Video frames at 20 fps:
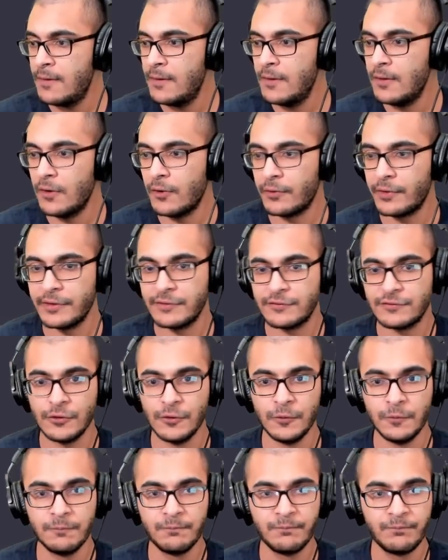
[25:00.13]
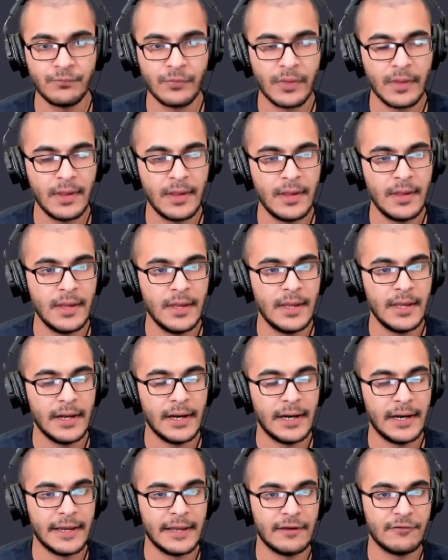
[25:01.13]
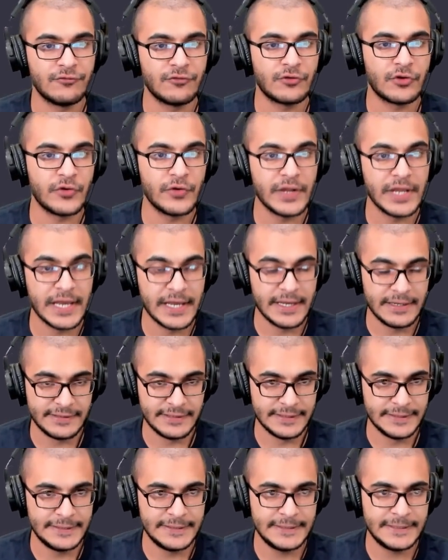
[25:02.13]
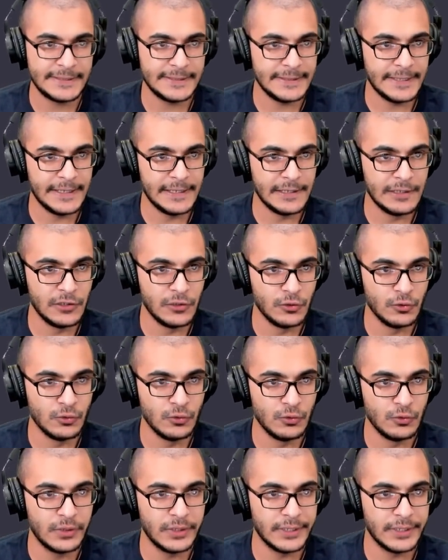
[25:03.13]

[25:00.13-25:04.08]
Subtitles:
All right, so I have created a new